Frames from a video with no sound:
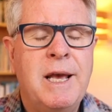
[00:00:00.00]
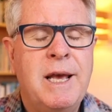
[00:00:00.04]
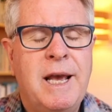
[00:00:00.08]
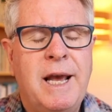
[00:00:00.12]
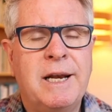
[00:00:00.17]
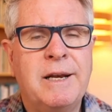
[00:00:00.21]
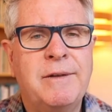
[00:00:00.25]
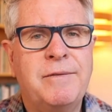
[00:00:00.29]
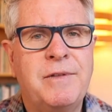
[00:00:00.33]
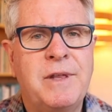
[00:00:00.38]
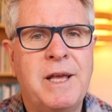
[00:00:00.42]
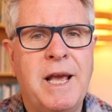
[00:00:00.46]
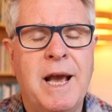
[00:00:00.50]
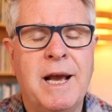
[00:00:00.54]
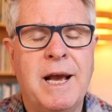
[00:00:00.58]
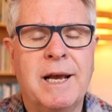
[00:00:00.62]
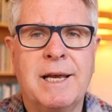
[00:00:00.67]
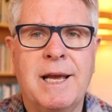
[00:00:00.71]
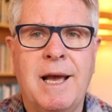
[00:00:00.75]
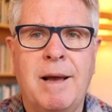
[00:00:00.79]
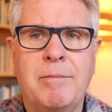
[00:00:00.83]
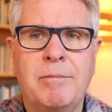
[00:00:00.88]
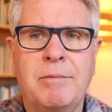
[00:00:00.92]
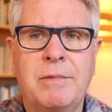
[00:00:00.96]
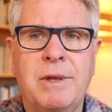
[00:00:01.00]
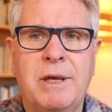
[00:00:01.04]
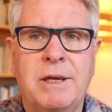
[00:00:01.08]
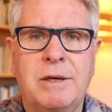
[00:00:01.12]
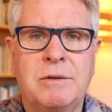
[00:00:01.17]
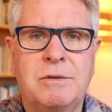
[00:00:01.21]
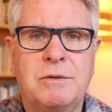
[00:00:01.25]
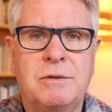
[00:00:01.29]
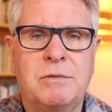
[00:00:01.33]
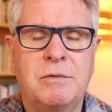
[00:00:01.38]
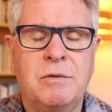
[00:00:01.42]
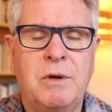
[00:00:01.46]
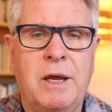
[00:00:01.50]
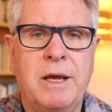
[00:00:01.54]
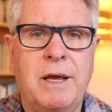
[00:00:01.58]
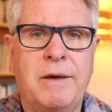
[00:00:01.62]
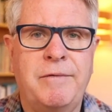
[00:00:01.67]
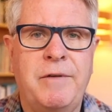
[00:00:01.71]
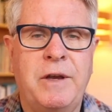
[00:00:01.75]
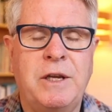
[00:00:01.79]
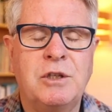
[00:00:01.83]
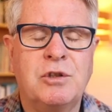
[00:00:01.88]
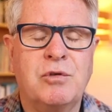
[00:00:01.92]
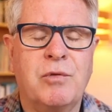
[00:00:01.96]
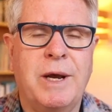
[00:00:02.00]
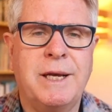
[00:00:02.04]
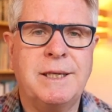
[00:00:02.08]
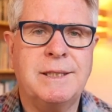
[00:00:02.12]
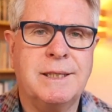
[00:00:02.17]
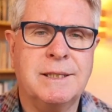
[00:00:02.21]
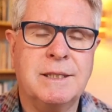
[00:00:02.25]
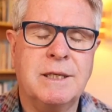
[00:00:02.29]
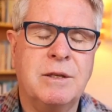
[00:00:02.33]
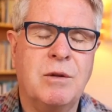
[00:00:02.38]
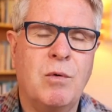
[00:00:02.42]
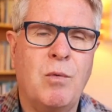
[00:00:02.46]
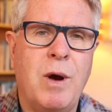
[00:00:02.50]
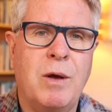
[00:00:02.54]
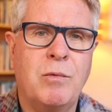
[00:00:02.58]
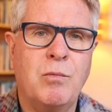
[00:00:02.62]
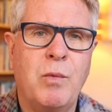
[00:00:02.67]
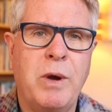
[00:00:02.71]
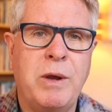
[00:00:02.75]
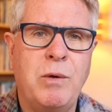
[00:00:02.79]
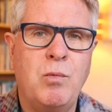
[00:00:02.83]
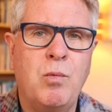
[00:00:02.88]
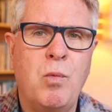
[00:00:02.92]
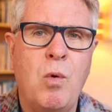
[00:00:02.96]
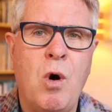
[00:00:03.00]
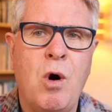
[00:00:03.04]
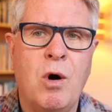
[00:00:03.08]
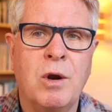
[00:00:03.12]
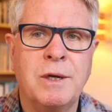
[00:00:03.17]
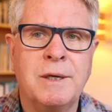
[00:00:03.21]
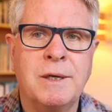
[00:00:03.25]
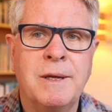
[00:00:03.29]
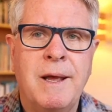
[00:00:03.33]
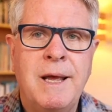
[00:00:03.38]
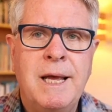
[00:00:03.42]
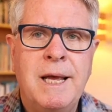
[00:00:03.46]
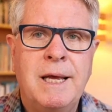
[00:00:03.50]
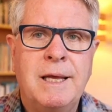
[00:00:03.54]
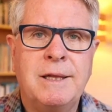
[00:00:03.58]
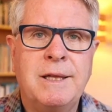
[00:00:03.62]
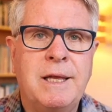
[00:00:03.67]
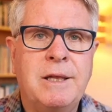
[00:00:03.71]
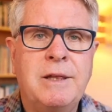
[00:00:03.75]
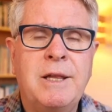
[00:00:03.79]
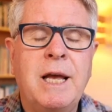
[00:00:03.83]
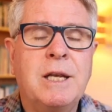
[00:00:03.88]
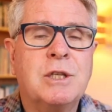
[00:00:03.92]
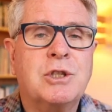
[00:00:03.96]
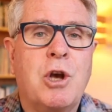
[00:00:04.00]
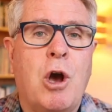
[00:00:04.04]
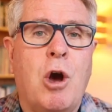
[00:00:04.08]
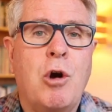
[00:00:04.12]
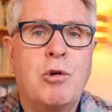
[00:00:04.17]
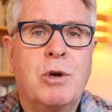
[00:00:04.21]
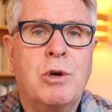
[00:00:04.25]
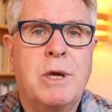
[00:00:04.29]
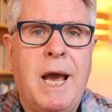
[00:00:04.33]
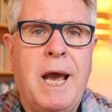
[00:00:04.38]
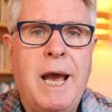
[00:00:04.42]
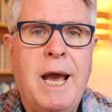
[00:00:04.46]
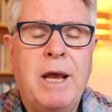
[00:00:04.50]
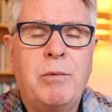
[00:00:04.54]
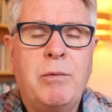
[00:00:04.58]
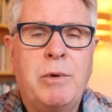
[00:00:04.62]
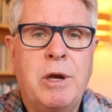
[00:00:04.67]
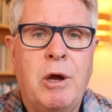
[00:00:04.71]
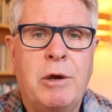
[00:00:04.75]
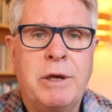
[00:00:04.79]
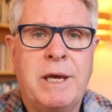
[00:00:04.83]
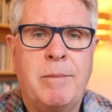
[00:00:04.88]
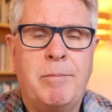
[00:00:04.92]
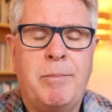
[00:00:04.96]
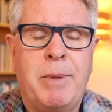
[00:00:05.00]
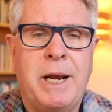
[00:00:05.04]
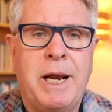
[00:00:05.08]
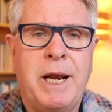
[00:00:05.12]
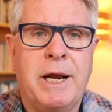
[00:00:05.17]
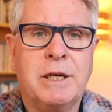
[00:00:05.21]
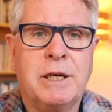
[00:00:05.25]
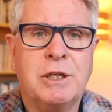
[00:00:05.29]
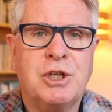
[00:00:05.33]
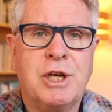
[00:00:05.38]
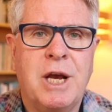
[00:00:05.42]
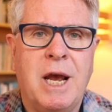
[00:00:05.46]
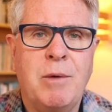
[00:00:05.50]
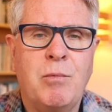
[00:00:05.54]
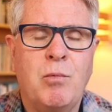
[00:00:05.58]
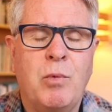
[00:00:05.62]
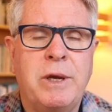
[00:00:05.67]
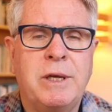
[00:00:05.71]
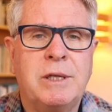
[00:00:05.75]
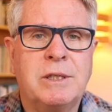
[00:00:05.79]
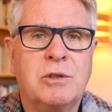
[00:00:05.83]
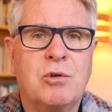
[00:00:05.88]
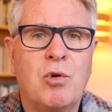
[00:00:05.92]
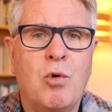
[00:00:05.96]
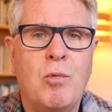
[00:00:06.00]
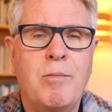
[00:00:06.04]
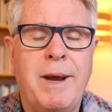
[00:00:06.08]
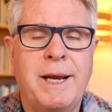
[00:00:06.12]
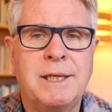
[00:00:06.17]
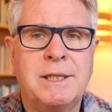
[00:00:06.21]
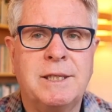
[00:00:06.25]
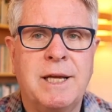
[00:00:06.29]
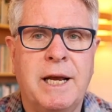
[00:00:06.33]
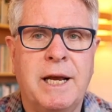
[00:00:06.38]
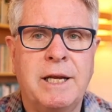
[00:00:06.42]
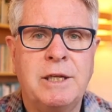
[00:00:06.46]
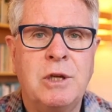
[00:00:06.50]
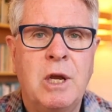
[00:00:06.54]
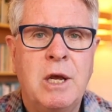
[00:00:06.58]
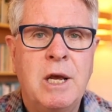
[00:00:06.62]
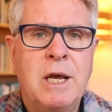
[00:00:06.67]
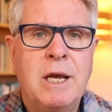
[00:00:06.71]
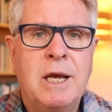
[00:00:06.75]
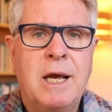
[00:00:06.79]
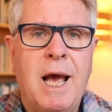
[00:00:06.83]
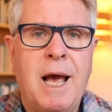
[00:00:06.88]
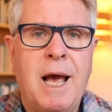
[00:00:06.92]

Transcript: And if the outcome that eventuates isn't the one we want, then that's okay. We don't get bent out of shape. We still maintain